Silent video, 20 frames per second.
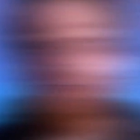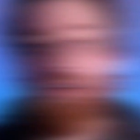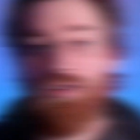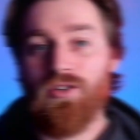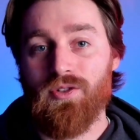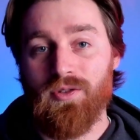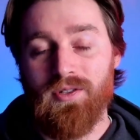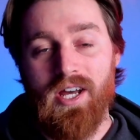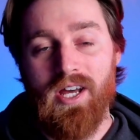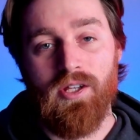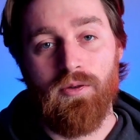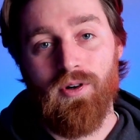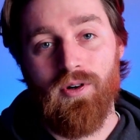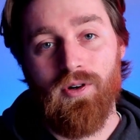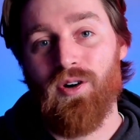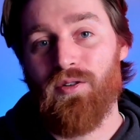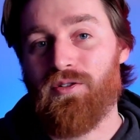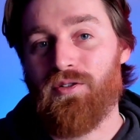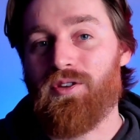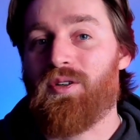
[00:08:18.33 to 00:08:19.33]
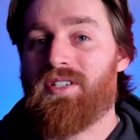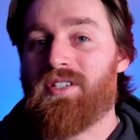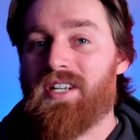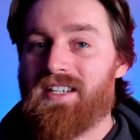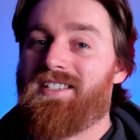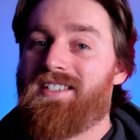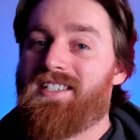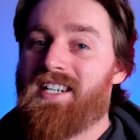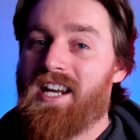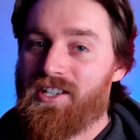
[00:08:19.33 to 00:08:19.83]
So now that we're over those
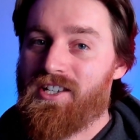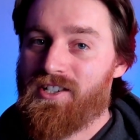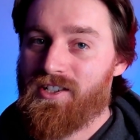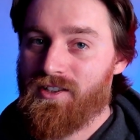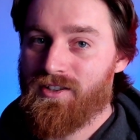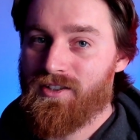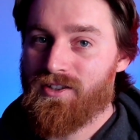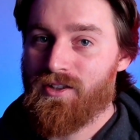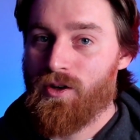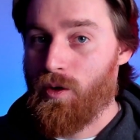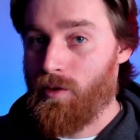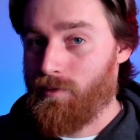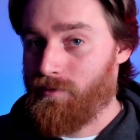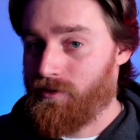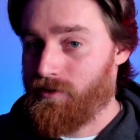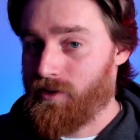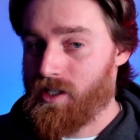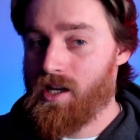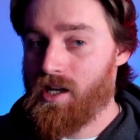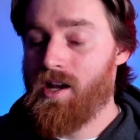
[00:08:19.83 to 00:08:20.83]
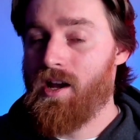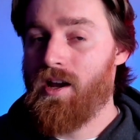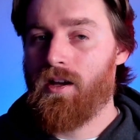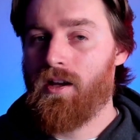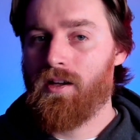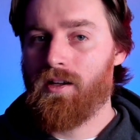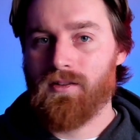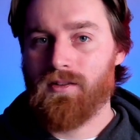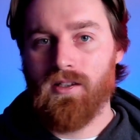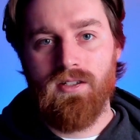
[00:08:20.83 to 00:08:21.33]
hesitations, hopefully,
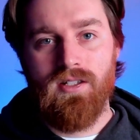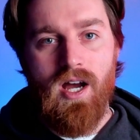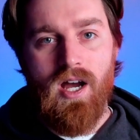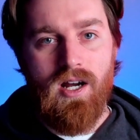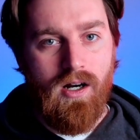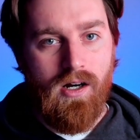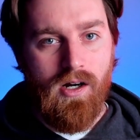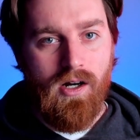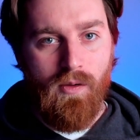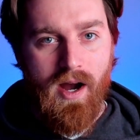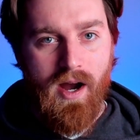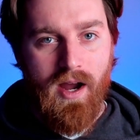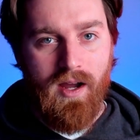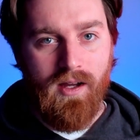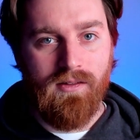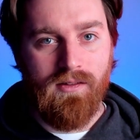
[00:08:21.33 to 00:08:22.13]
let's talk ROI.